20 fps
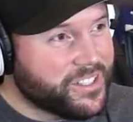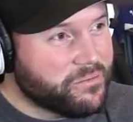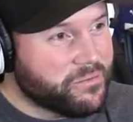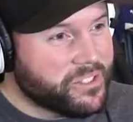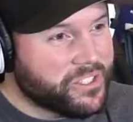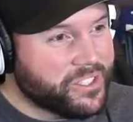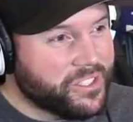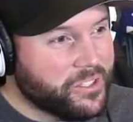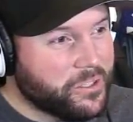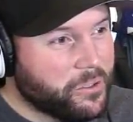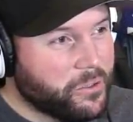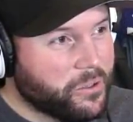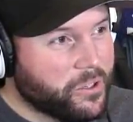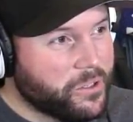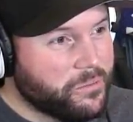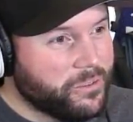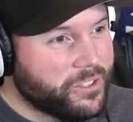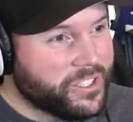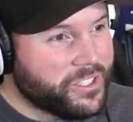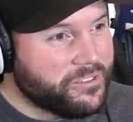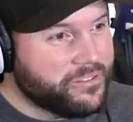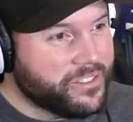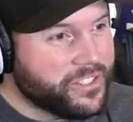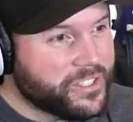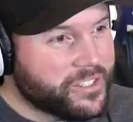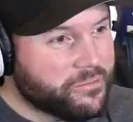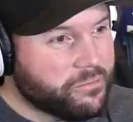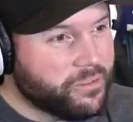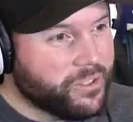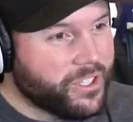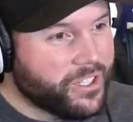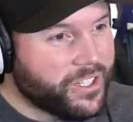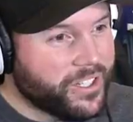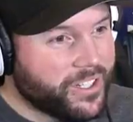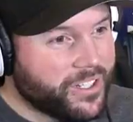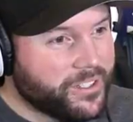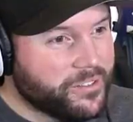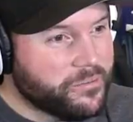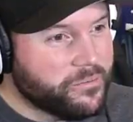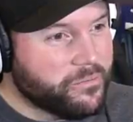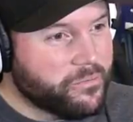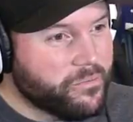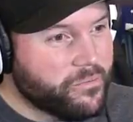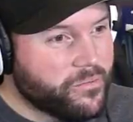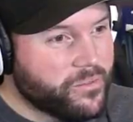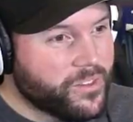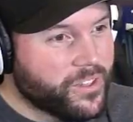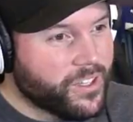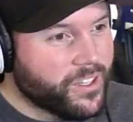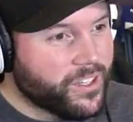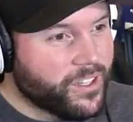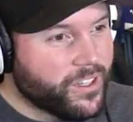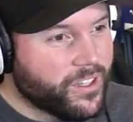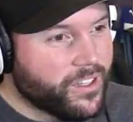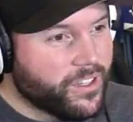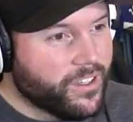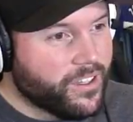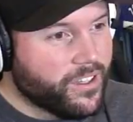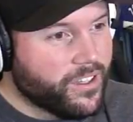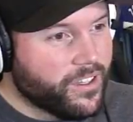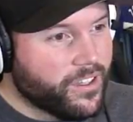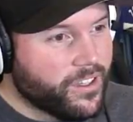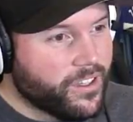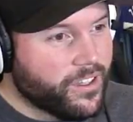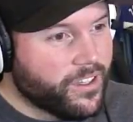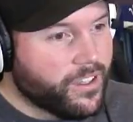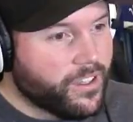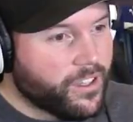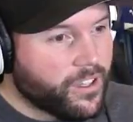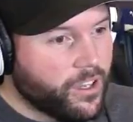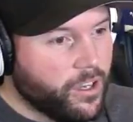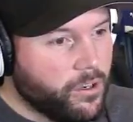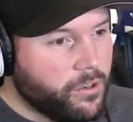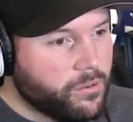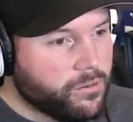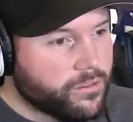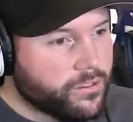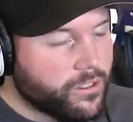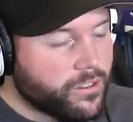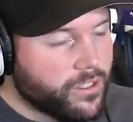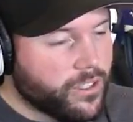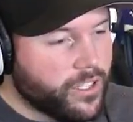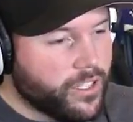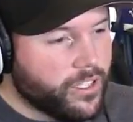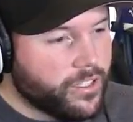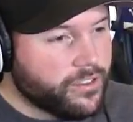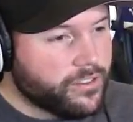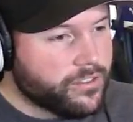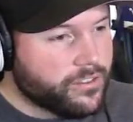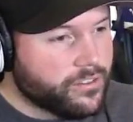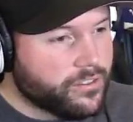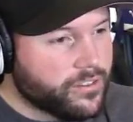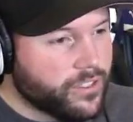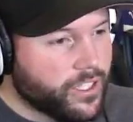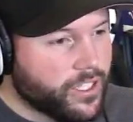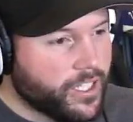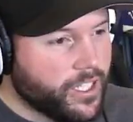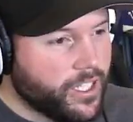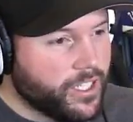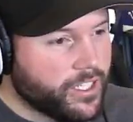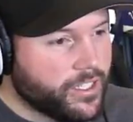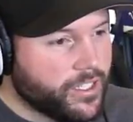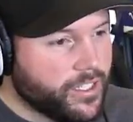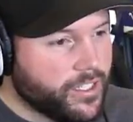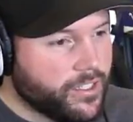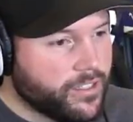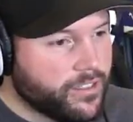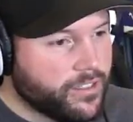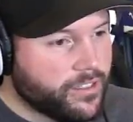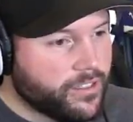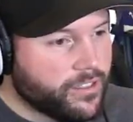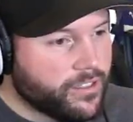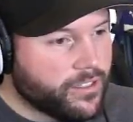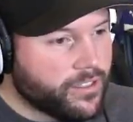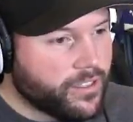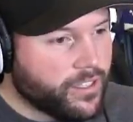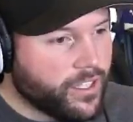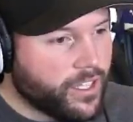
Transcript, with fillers: I'm still a horrible defensive player. Pause, now the pitch. Oh, Swung okay. on and lifted down the left that. field line.